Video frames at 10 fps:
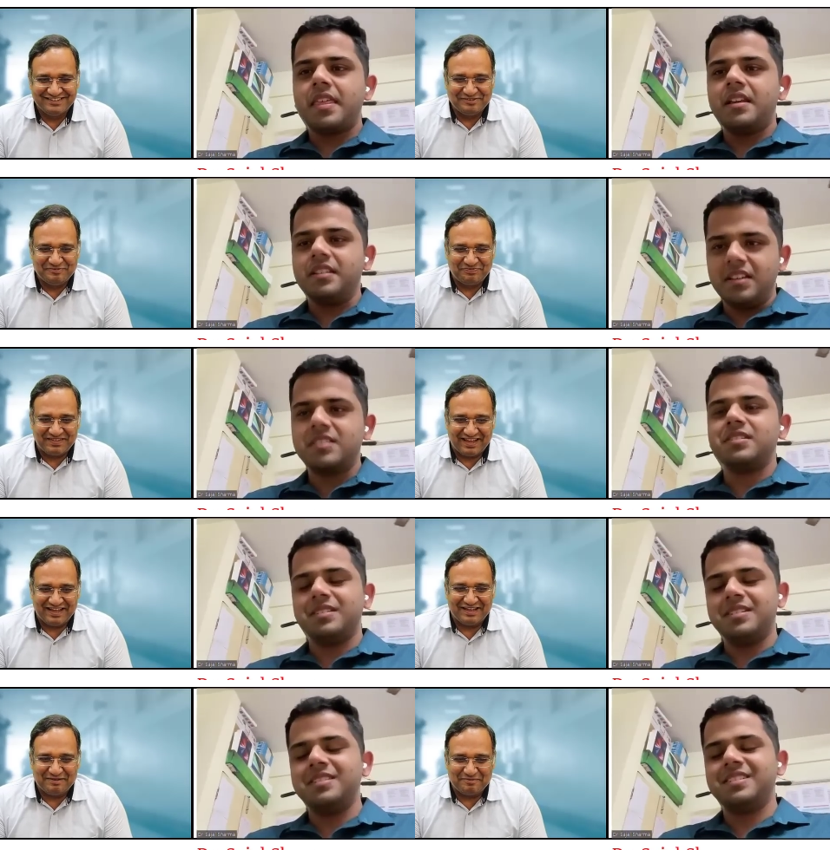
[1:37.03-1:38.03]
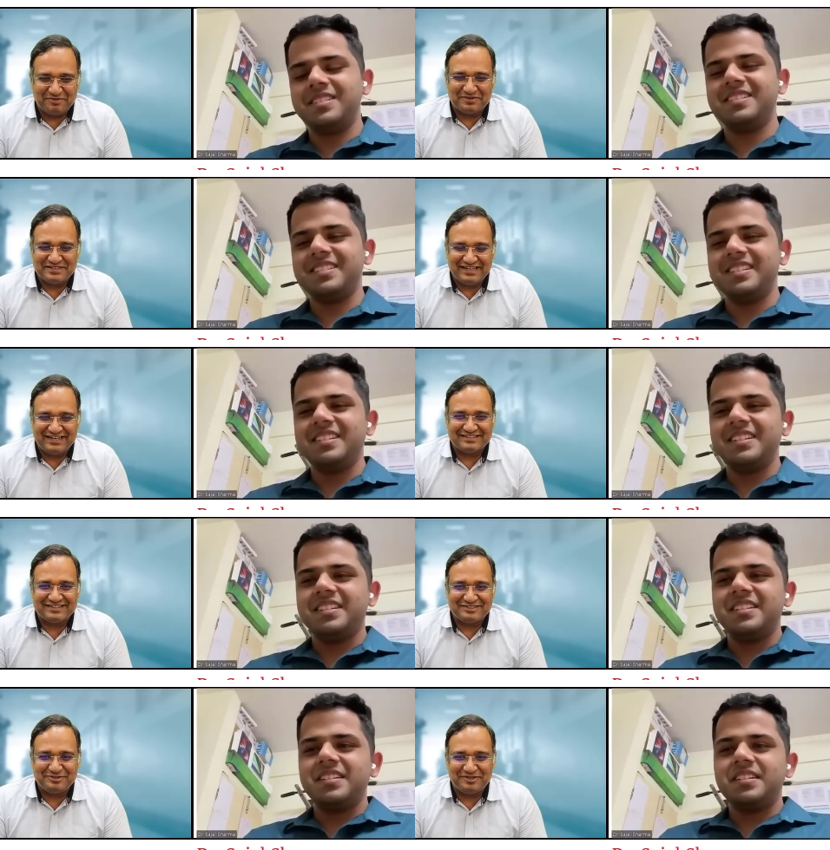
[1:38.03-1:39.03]
Speaker 1: Yes, sir. Because NEET
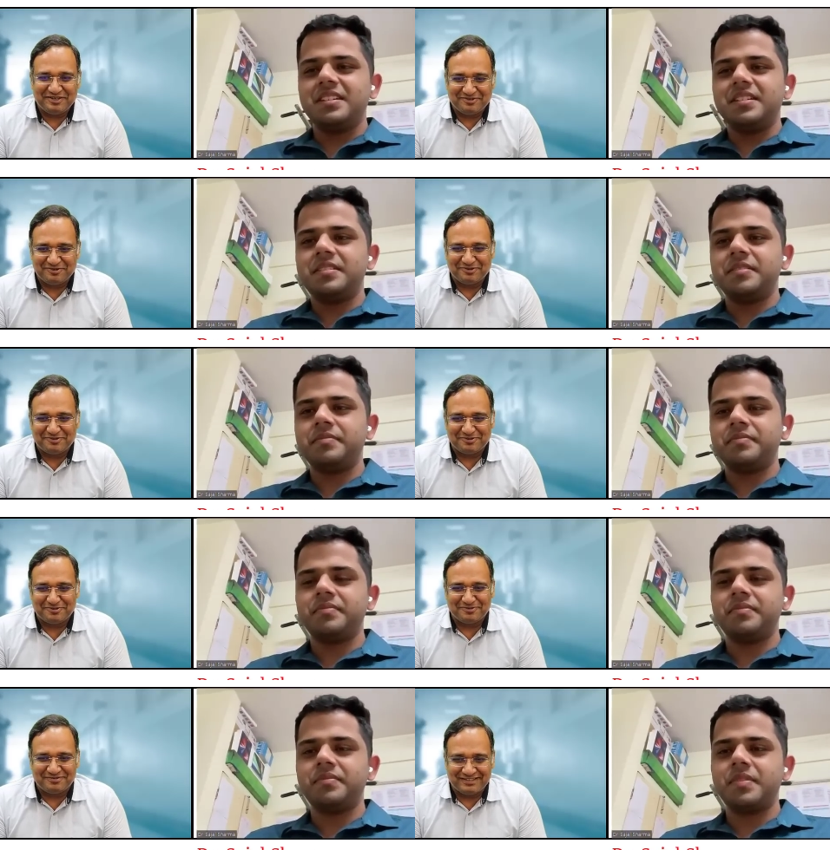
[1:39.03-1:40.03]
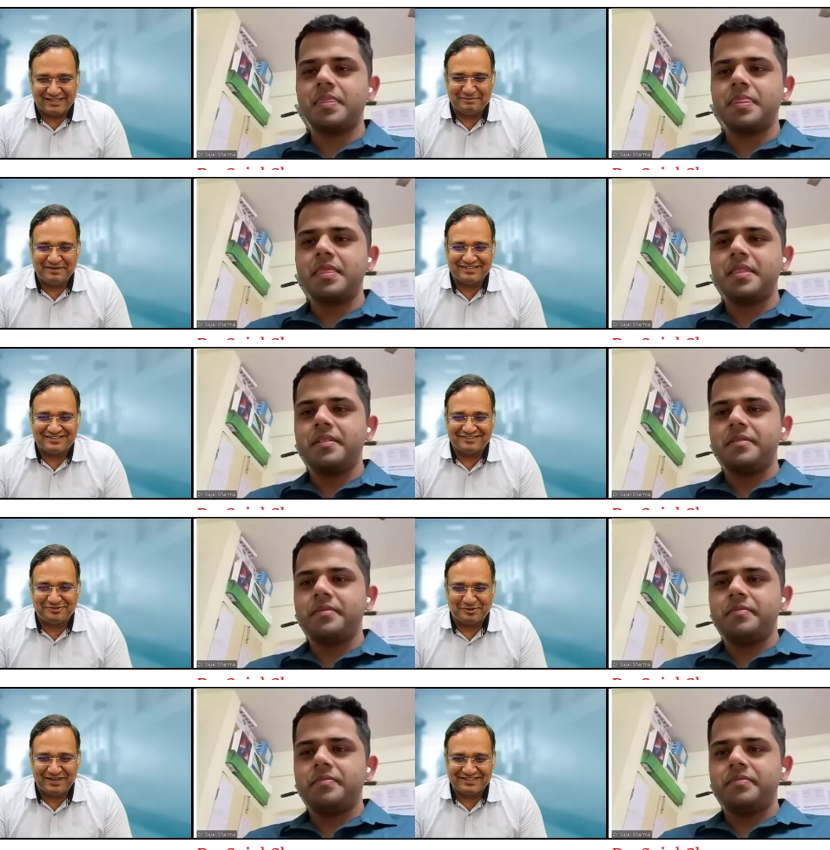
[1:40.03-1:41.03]
SS, you need to go through general medicine
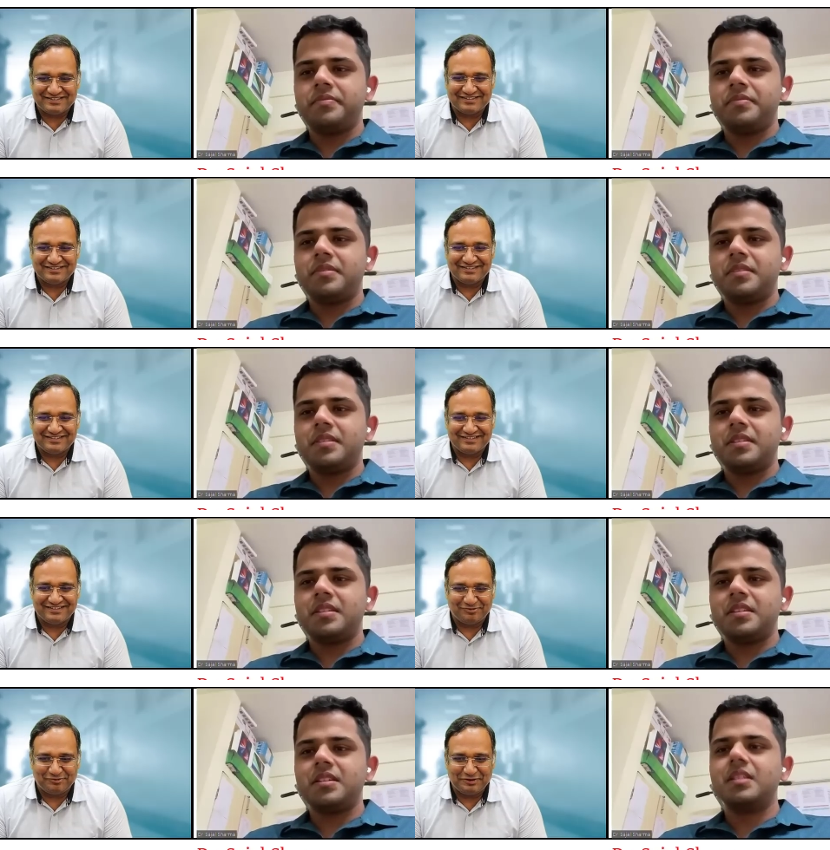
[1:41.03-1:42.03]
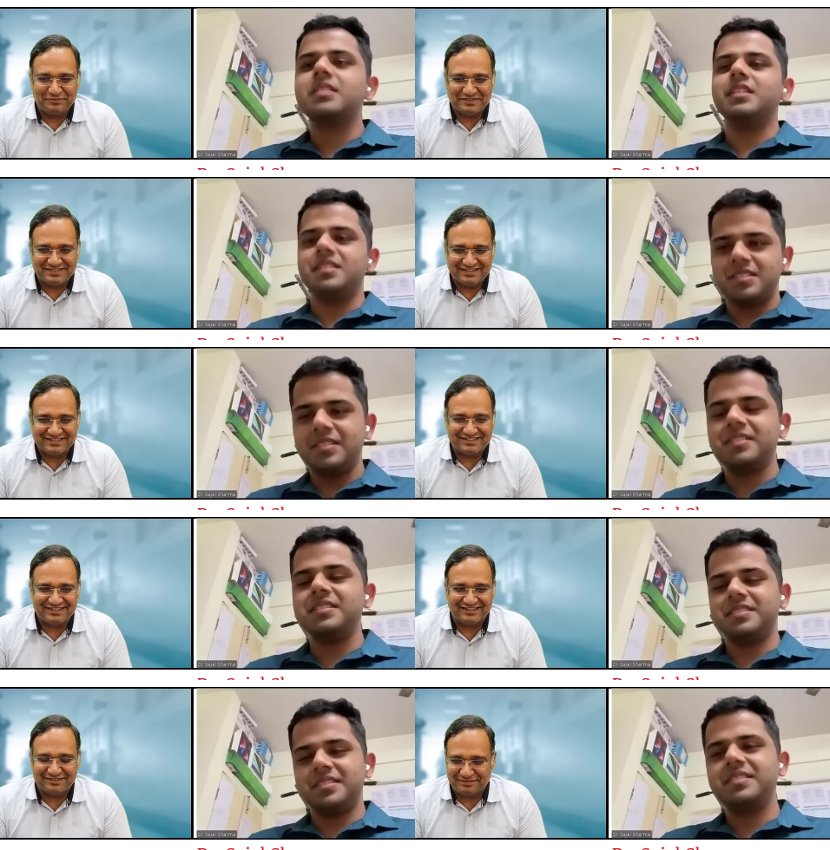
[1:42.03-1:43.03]
through Harrison of 20% yes,
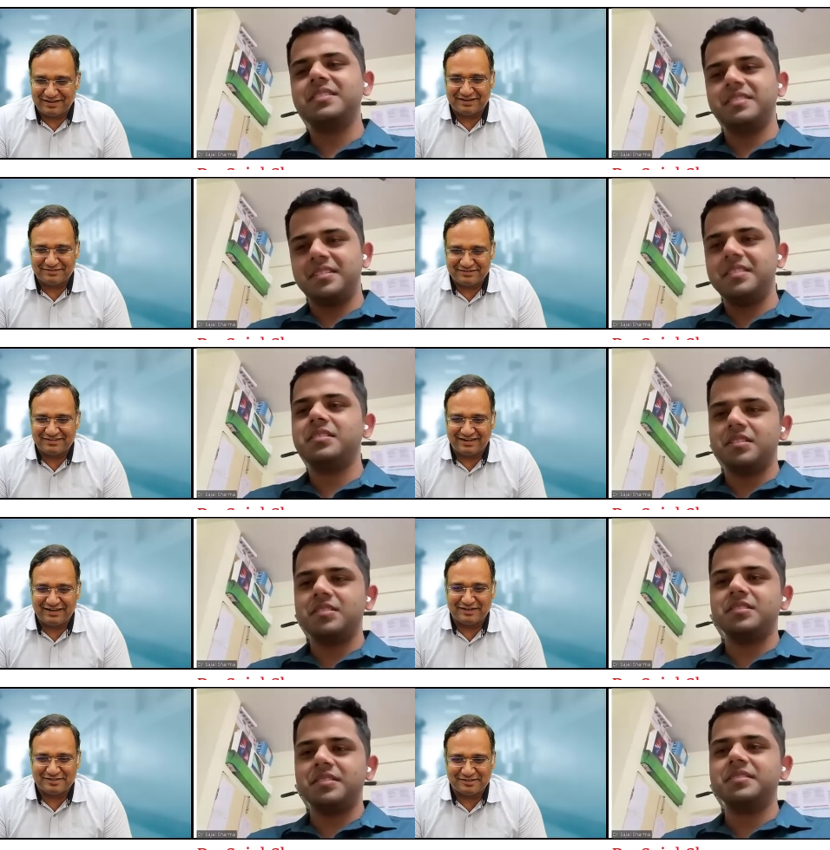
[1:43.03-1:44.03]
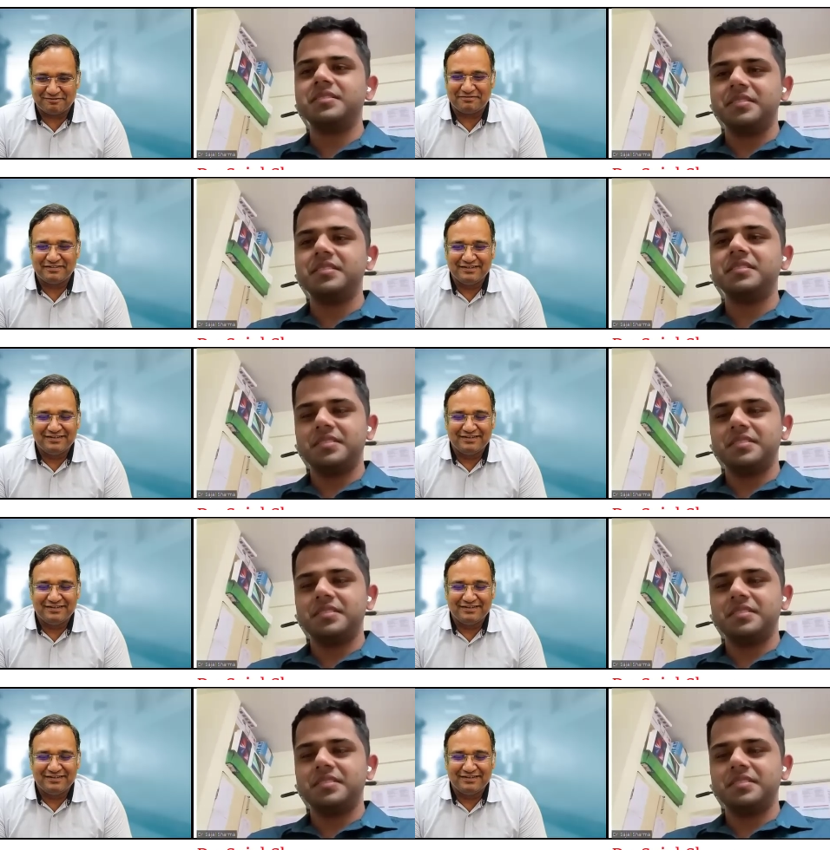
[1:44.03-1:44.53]
and, and yes. stuff.